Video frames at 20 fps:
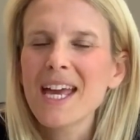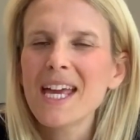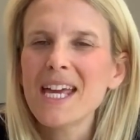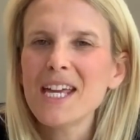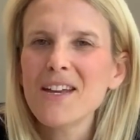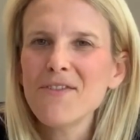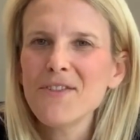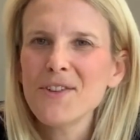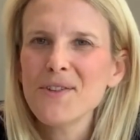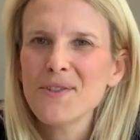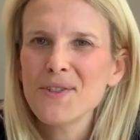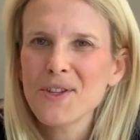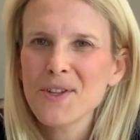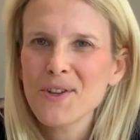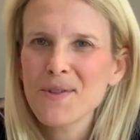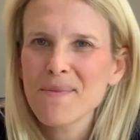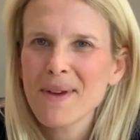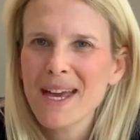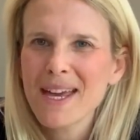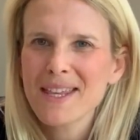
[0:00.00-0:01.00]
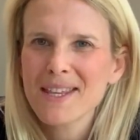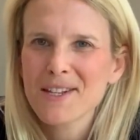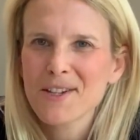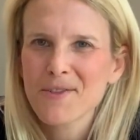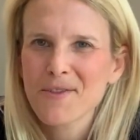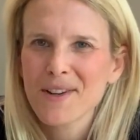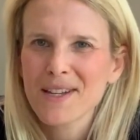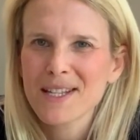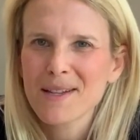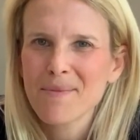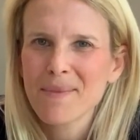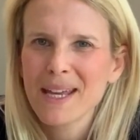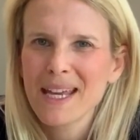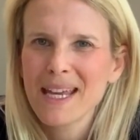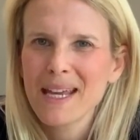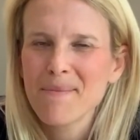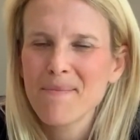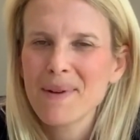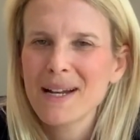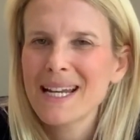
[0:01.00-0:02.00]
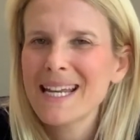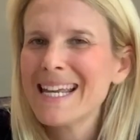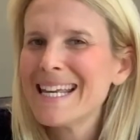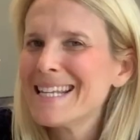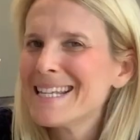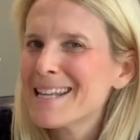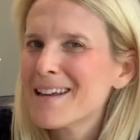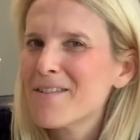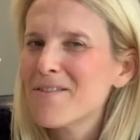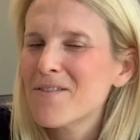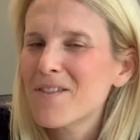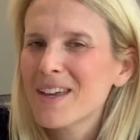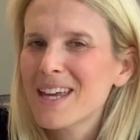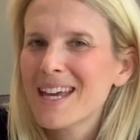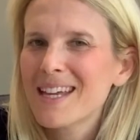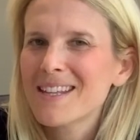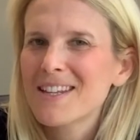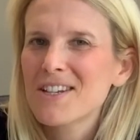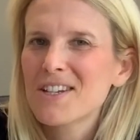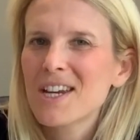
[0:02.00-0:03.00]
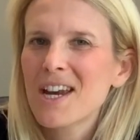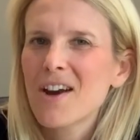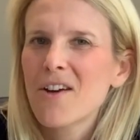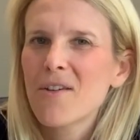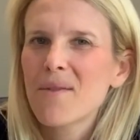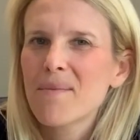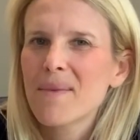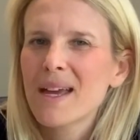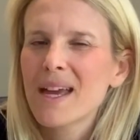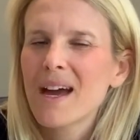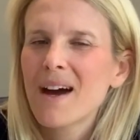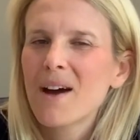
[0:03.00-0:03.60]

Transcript: If you do make this recipe, please don't forget to share it with me.